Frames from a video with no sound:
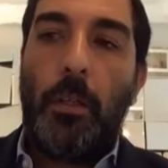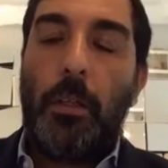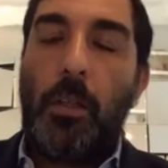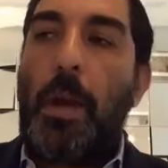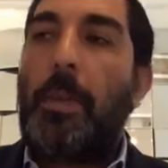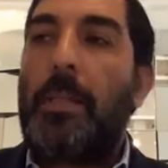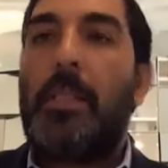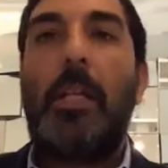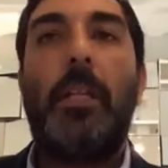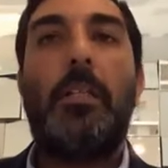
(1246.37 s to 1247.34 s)
The
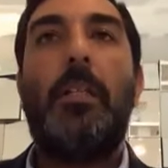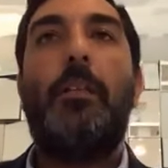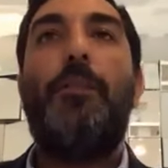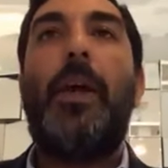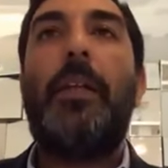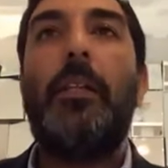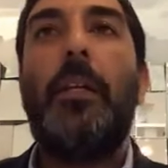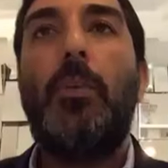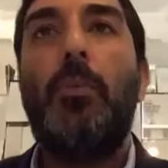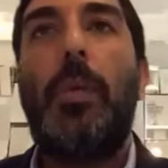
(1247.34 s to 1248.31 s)
rabbis tell us that the final
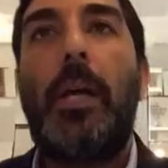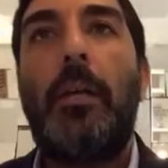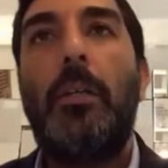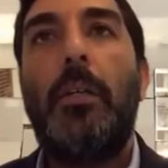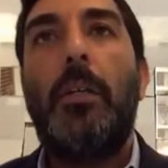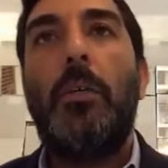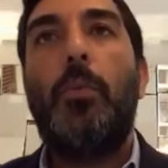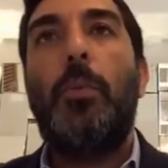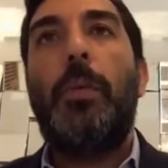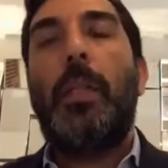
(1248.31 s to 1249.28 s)
geula
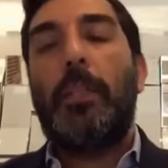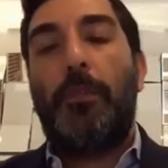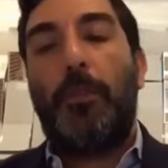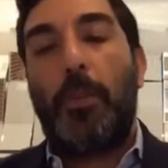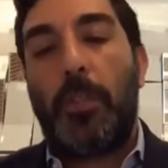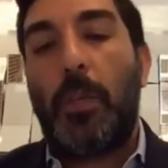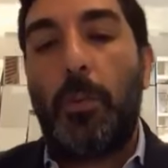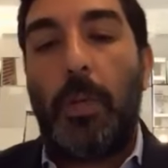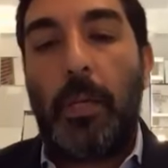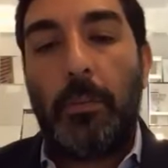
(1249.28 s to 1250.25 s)
will be like the first
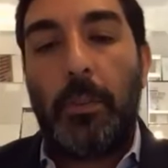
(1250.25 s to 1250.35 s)
geula.